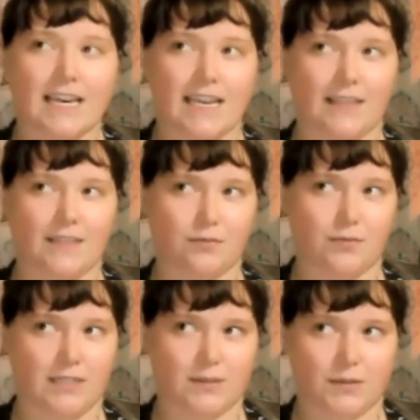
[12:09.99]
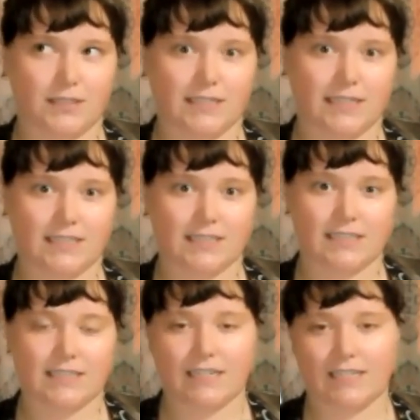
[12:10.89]
in the
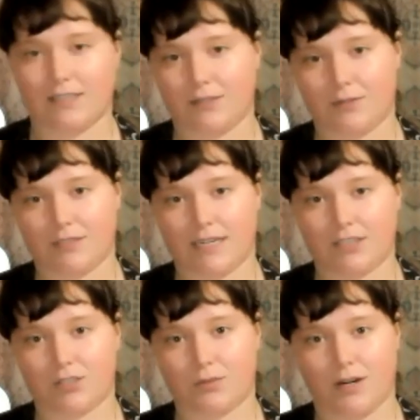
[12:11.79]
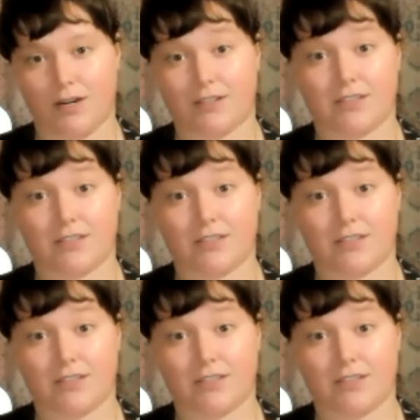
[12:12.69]
resources in the Lunar Sanctuary.